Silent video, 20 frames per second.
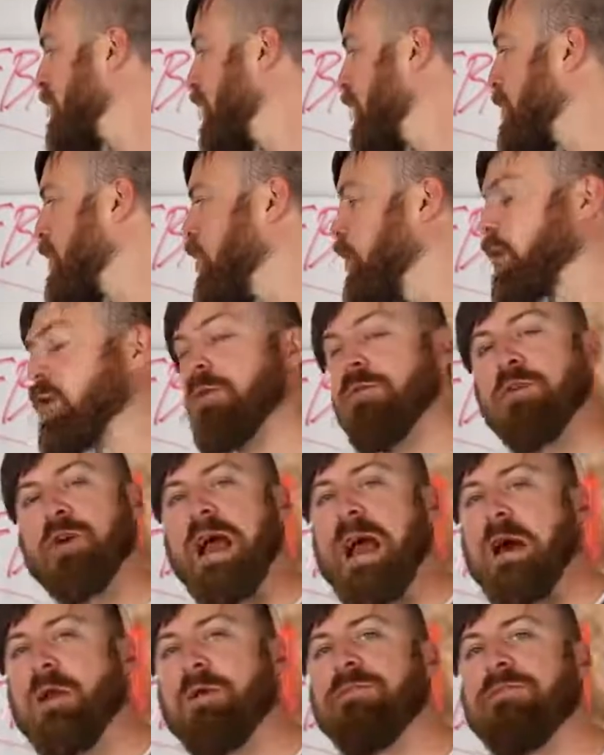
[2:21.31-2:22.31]
I'll be going over
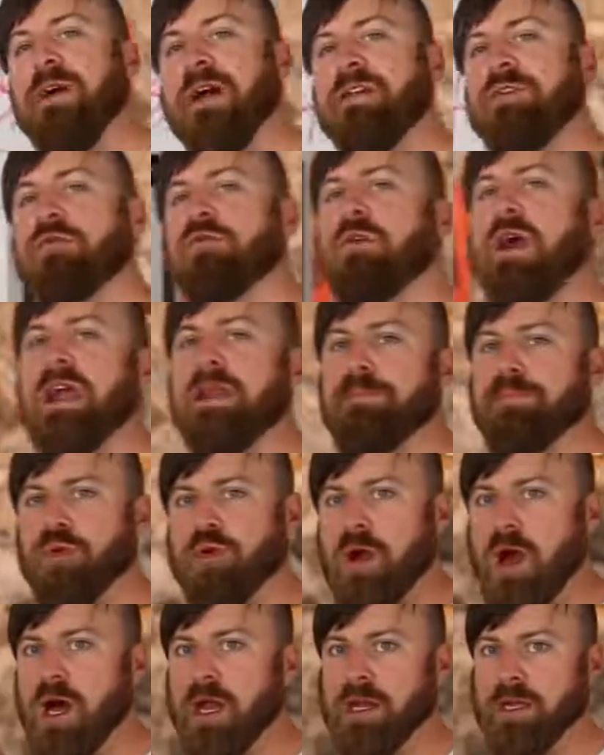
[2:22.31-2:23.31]
how to find the right
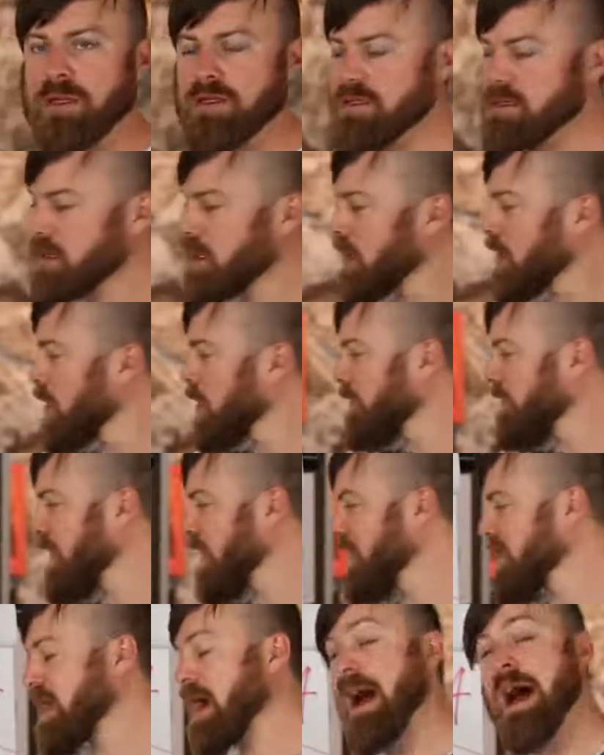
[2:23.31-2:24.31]
product,
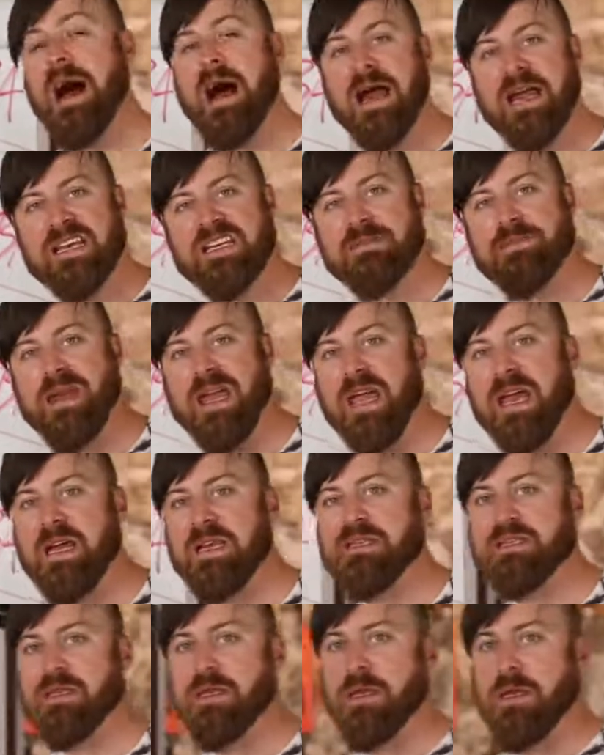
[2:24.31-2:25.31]
finding a high
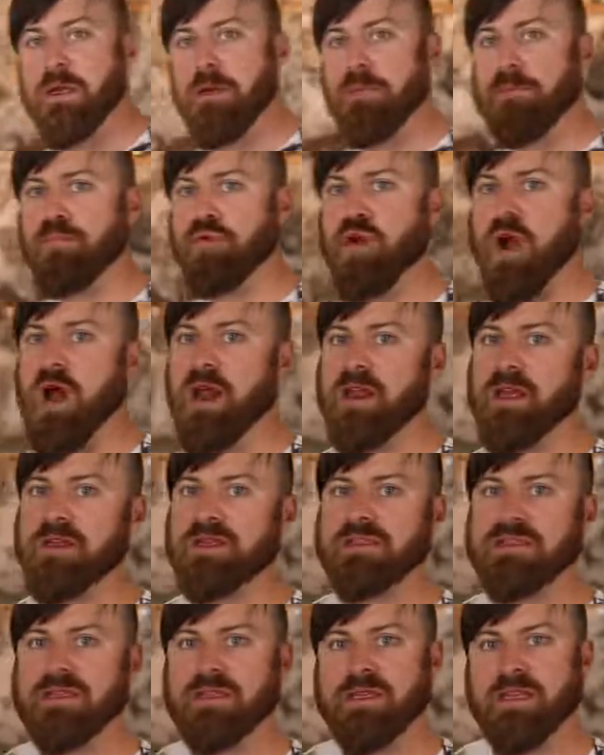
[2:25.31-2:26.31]
demand
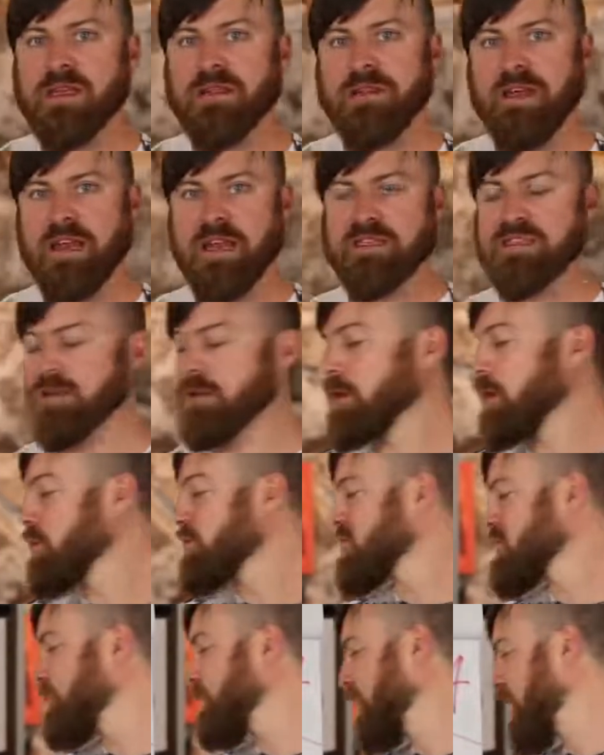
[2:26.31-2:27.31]
product that has a low
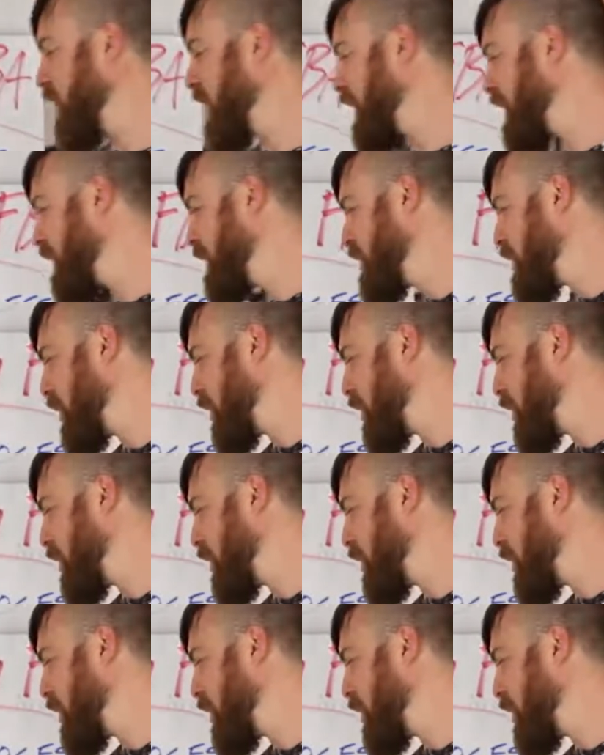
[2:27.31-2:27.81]
supply.